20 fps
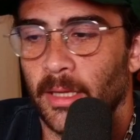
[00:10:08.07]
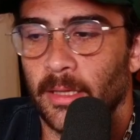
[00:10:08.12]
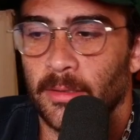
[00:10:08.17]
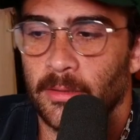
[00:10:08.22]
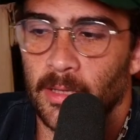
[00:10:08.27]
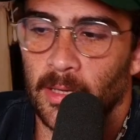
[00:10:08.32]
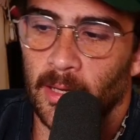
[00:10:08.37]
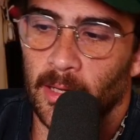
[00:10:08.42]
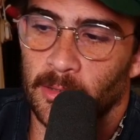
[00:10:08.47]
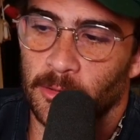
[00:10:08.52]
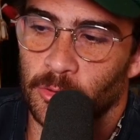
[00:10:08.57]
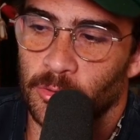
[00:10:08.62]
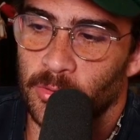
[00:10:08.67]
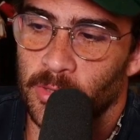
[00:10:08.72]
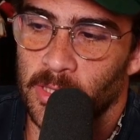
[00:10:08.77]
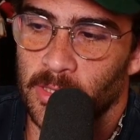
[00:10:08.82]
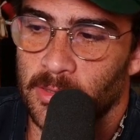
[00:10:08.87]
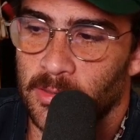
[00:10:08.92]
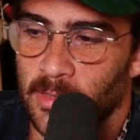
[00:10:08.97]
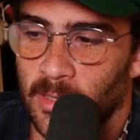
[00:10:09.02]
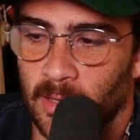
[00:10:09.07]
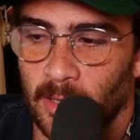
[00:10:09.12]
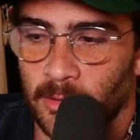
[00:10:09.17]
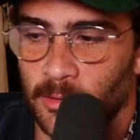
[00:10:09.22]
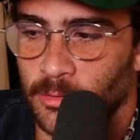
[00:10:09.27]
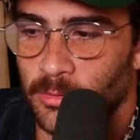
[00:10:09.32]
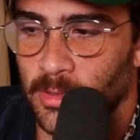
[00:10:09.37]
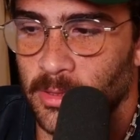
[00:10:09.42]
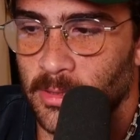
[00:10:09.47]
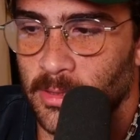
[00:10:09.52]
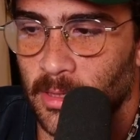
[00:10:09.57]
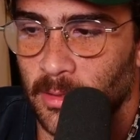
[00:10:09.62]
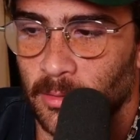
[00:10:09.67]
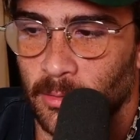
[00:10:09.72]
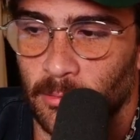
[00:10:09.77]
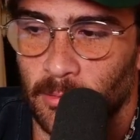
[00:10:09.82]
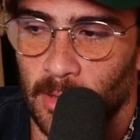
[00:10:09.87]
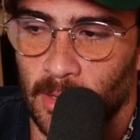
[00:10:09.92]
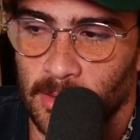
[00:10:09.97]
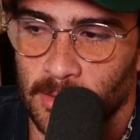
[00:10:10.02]
they got treats out
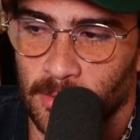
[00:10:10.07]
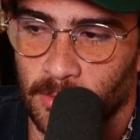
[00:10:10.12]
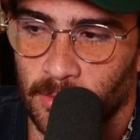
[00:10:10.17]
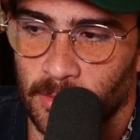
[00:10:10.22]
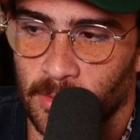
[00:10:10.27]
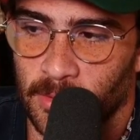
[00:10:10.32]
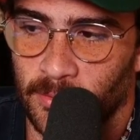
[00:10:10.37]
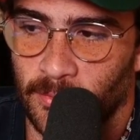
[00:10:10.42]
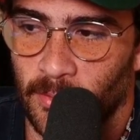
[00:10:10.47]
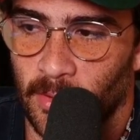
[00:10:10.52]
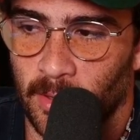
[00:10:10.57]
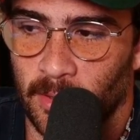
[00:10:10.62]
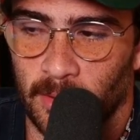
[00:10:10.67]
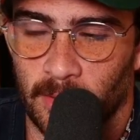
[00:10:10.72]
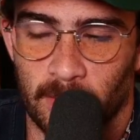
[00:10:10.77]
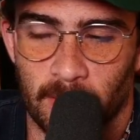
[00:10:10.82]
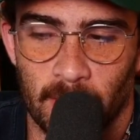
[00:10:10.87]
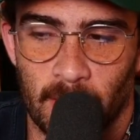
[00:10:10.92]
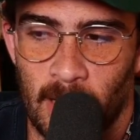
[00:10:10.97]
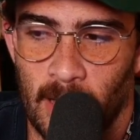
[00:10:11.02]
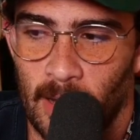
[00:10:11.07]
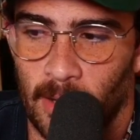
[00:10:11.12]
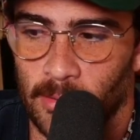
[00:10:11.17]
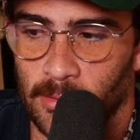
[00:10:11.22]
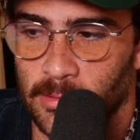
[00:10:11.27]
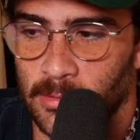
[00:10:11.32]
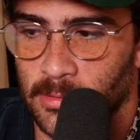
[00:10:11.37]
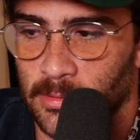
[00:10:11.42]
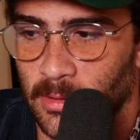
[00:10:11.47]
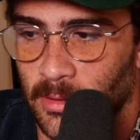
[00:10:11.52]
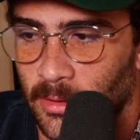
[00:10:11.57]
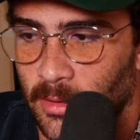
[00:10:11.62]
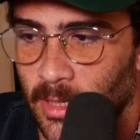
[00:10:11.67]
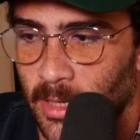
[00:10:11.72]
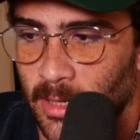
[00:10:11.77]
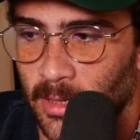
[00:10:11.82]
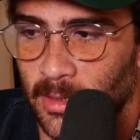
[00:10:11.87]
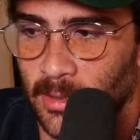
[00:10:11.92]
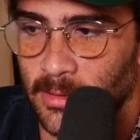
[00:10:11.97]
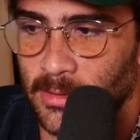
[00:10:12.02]
the wazoo in this fucking house.
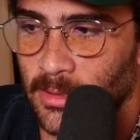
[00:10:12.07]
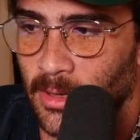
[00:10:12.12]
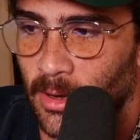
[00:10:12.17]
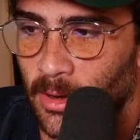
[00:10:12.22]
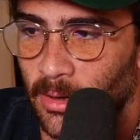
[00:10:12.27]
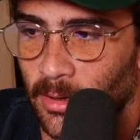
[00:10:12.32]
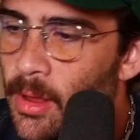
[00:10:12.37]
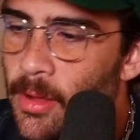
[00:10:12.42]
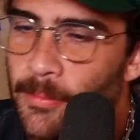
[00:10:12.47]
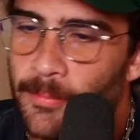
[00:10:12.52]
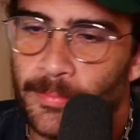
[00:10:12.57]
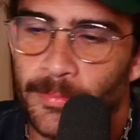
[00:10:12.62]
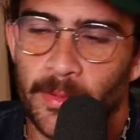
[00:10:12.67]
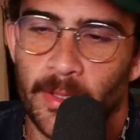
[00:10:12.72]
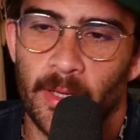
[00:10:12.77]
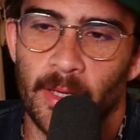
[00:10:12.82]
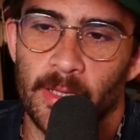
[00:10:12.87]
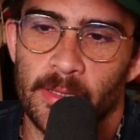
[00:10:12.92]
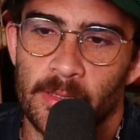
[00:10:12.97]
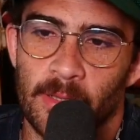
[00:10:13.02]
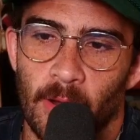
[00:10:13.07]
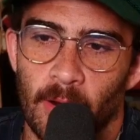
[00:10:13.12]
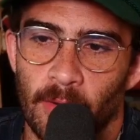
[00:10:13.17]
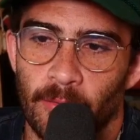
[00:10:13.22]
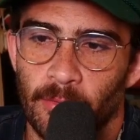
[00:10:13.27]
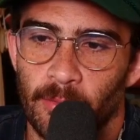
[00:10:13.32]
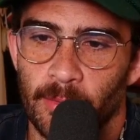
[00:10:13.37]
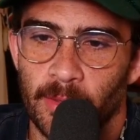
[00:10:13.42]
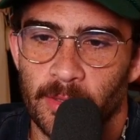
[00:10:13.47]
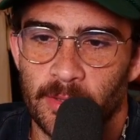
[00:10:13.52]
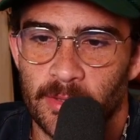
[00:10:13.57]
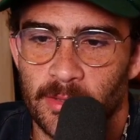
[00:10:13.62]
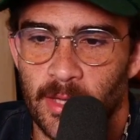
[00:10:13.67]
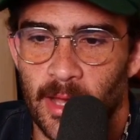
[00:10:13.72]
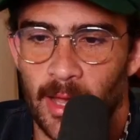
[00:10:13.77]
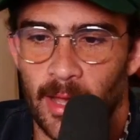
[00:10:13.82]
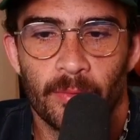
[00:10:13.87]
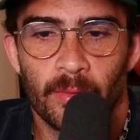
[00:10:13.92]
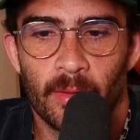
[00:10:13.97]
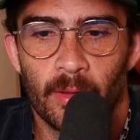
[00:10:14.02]
Okay. It's hard for me to
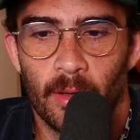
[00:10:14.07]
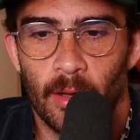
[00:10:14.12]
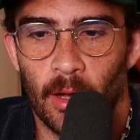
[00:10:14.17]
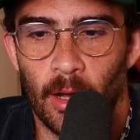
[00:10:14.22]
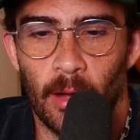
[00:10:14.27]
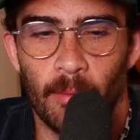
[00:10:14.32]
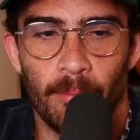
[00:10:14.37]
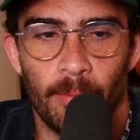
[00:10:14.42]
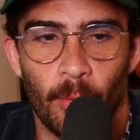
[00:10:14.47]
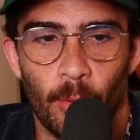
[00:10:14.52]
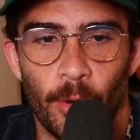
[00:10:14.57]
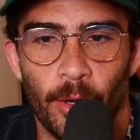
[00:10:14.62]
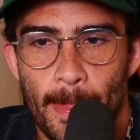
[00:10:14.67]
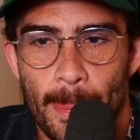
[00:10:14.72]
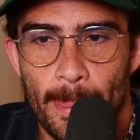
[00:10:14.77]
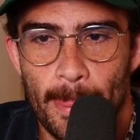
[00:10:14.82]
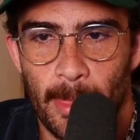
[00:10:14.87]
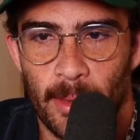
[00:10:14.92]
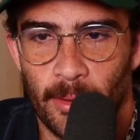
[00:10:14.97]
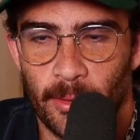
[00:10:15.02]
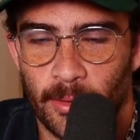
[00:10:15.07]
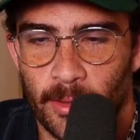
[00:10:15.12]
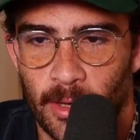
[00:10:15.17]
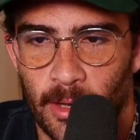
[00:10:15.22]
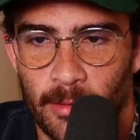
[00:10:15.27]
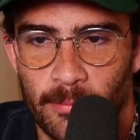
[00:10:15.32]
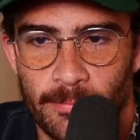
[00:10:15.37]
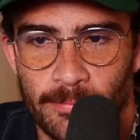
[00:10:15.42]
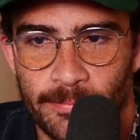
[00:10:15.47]
stay on point. Okay.